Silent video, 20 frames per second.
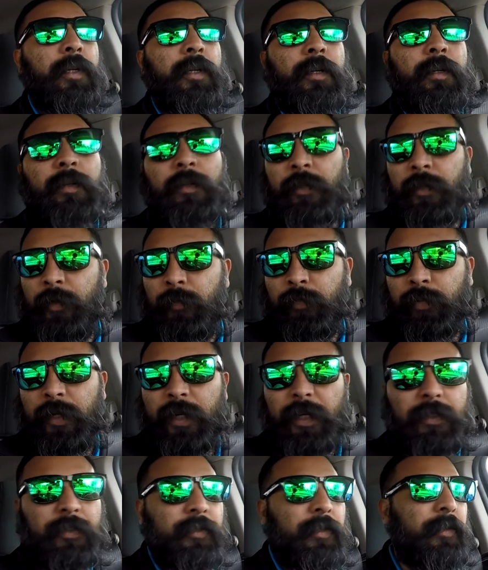a good
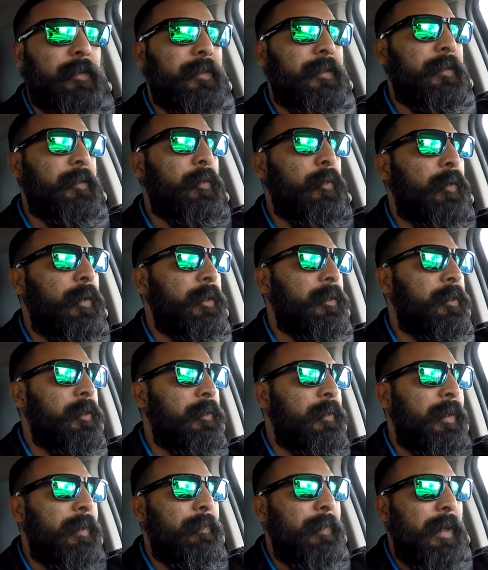price on a storage unit,